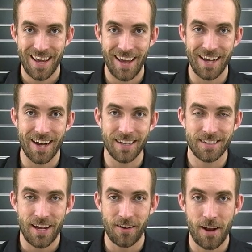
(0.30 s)
Hey guys,
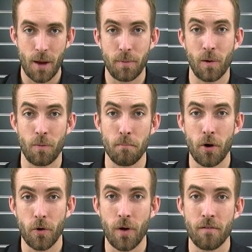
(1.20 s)
Taylor Knapp here with
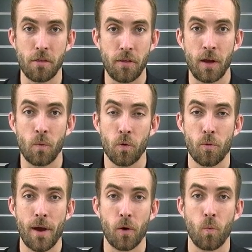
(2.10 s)
Moto Everything, where no
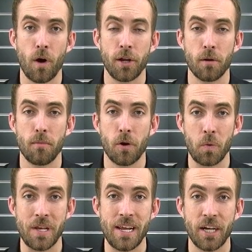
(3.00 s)
matter what your moto
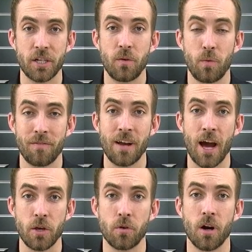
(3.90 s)
addiction, we've
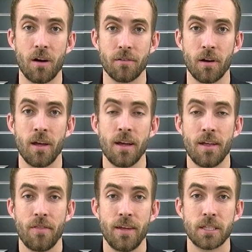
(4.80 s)
got you covered.
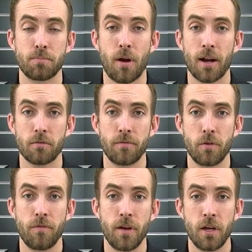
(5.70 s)
This product
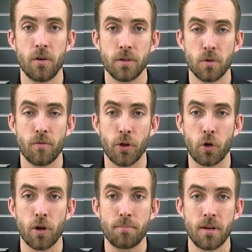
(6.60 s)
review video is over the
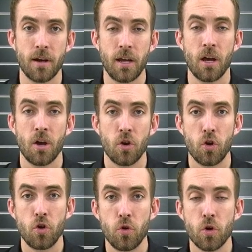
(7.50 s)
Kryptonite
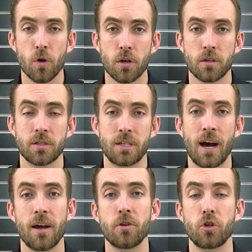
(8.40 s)
New York
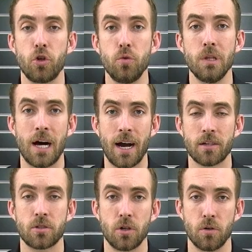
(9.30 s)
style
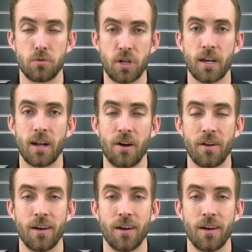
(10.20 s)
U-Locks, so check it out